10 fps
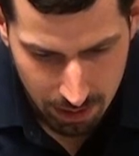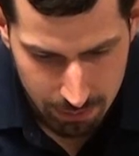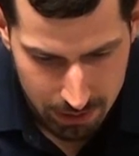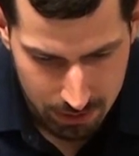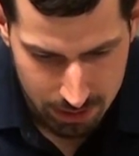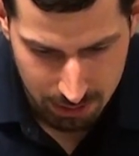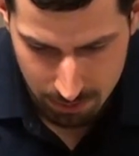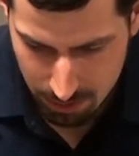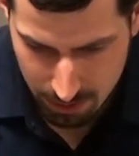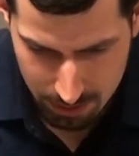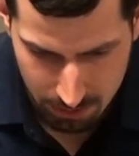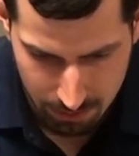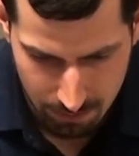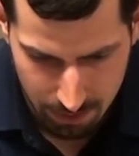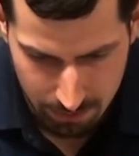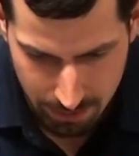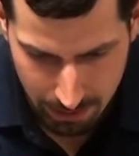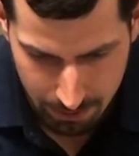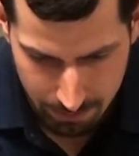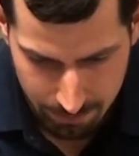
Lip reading: Matrix comes with its own config file.